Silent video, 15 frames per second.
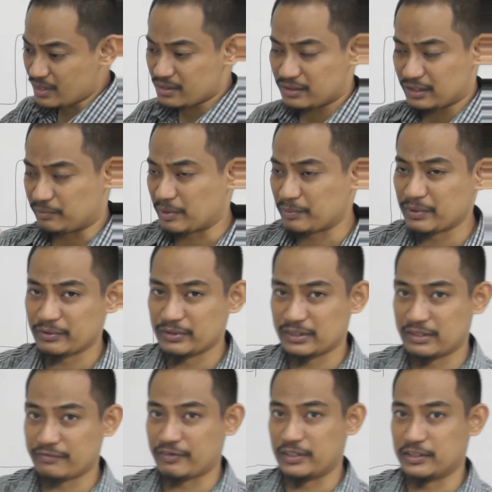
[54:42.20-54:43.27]
Remember the
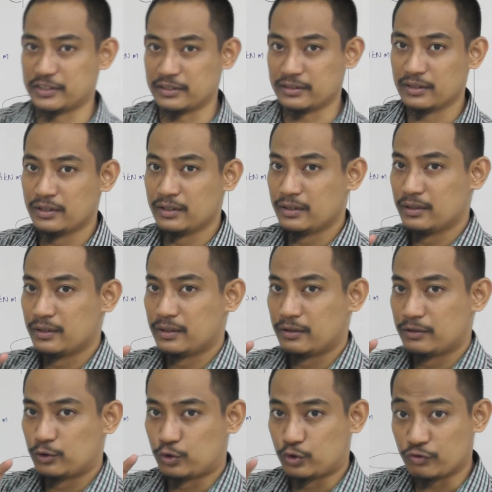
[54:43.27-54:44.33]
definition?
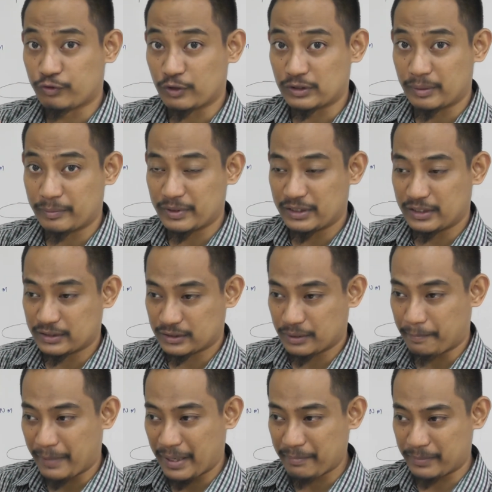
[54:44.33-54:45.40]
Two force member is a
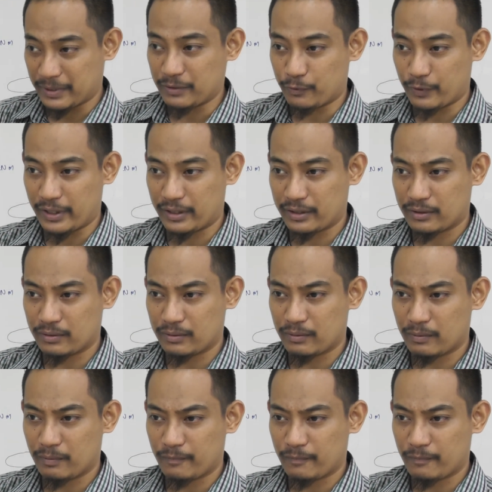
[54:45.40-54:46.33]
member where